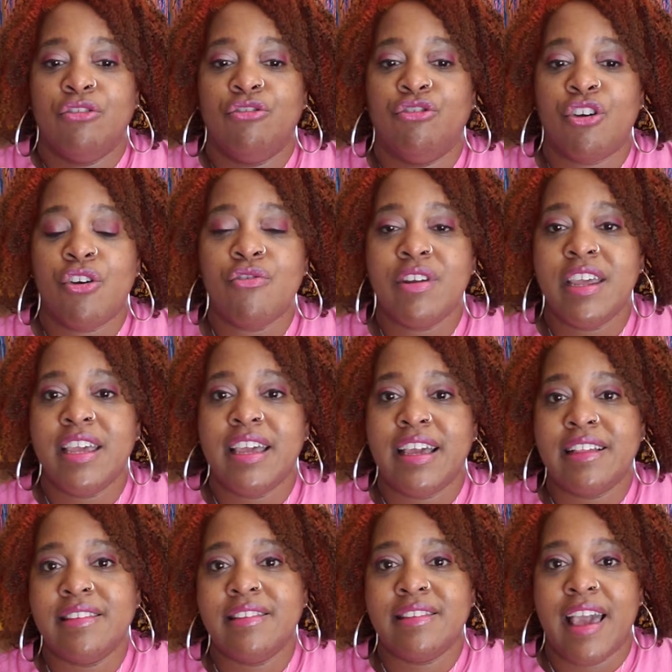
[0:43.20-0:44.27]
journey
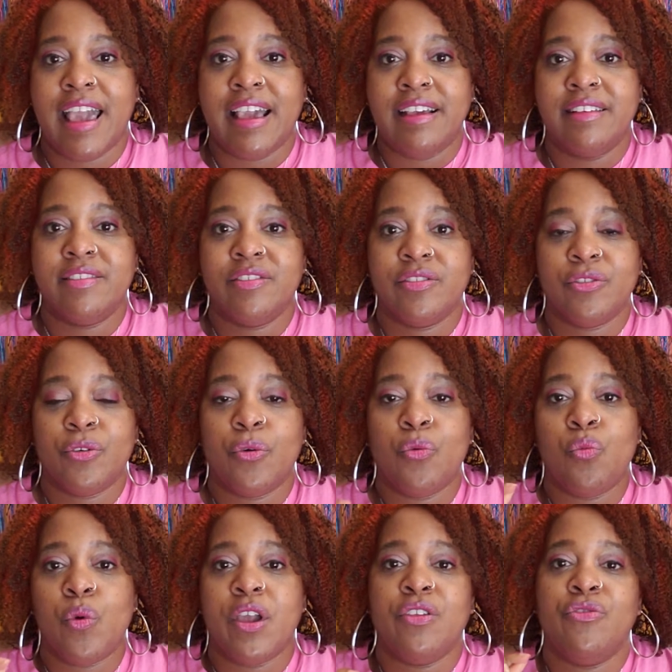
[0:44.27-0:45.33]
it takes
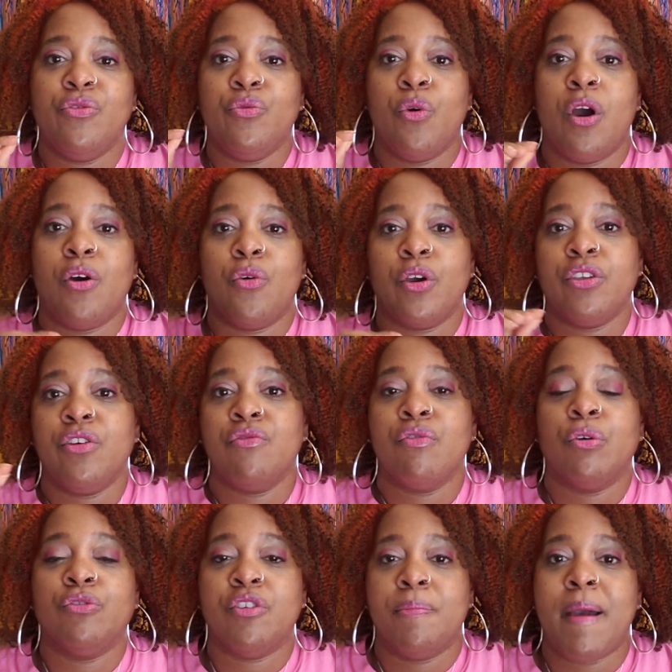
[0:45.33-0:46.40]
when you are on your
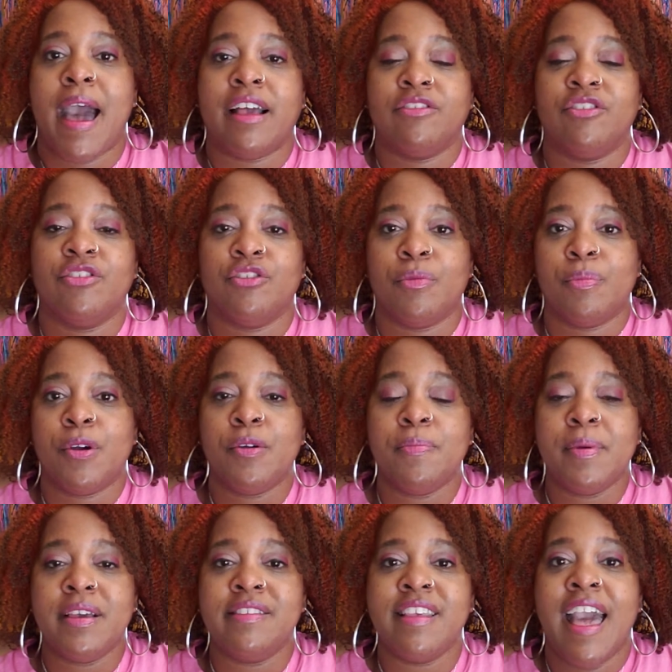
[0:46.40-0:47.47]
road to passion to
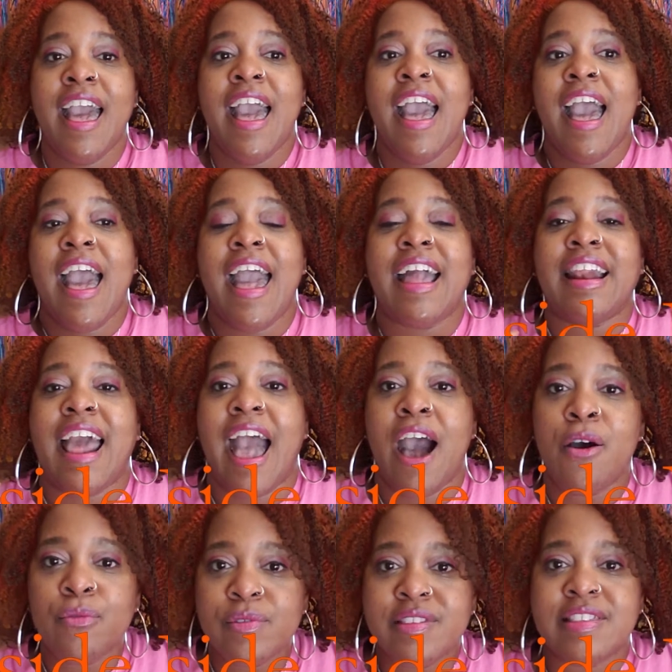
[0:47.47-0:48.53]
purpose and
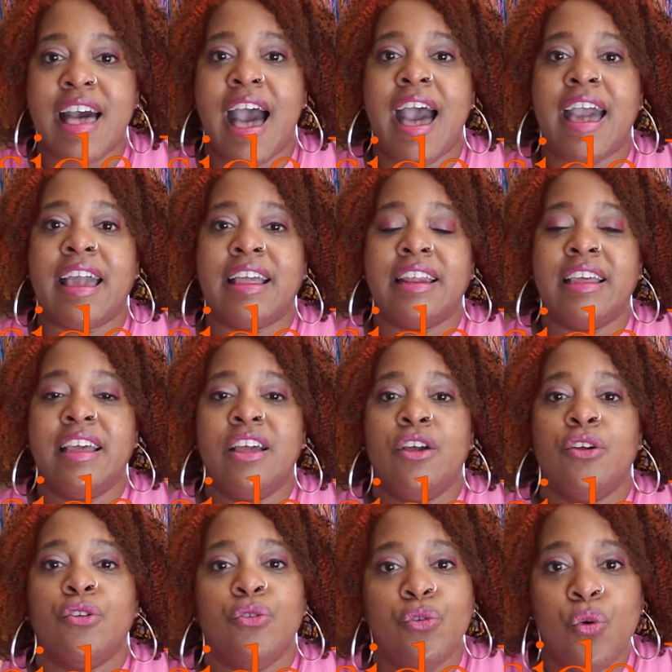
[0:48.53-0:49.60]
outside
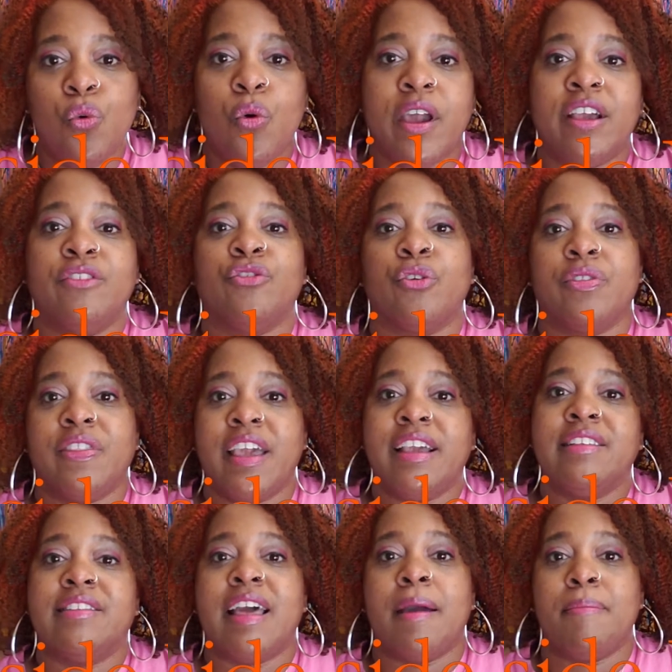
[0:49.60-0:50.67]
noise or
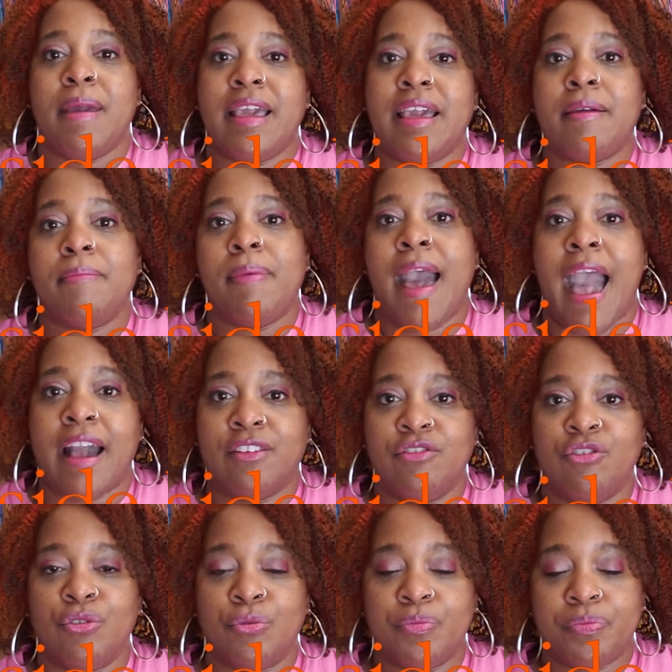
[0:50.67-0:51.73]
things that may
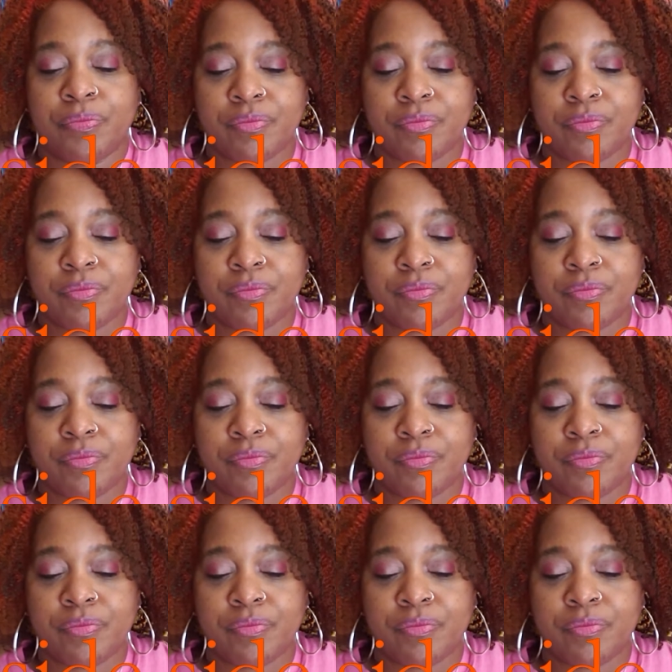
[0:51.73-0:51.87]
impact you.